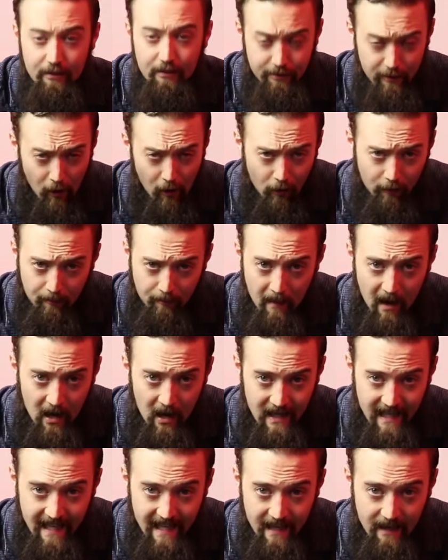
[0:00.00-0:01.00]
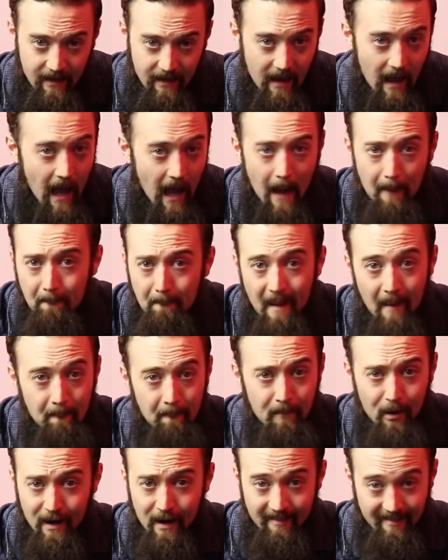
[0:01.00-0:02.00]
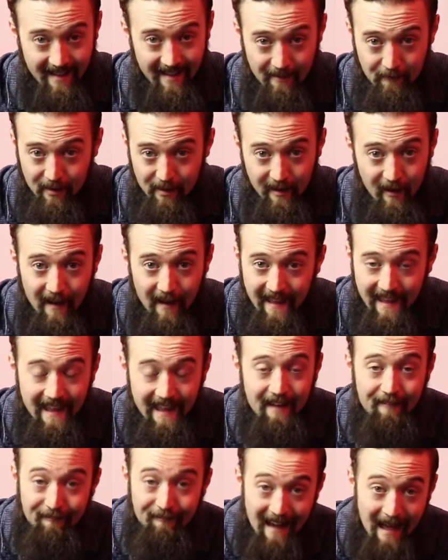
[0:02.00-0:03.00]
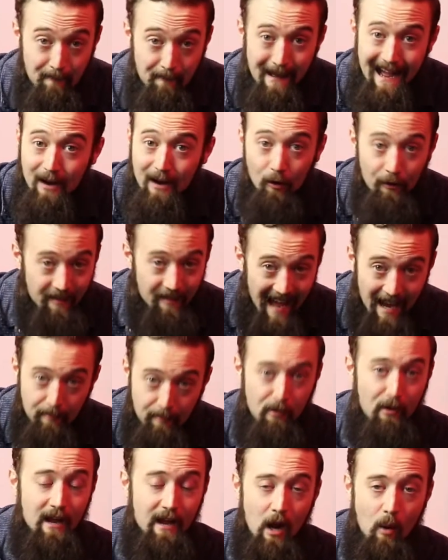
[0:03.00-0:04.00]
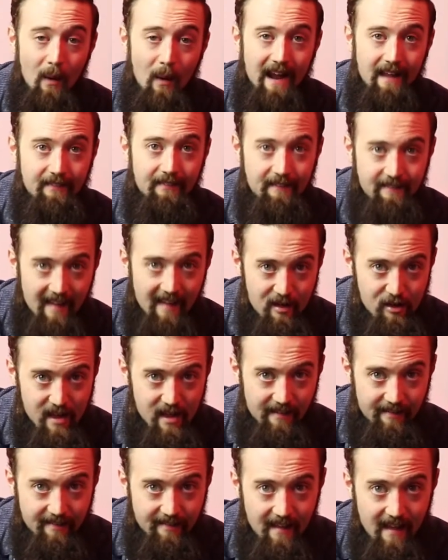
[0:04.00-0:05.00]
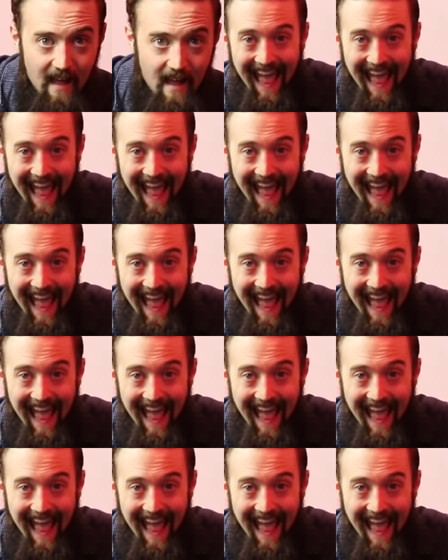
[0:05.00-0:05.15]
dogs barking, mum putting together the IKEA flat pack or dad putting away the dishes.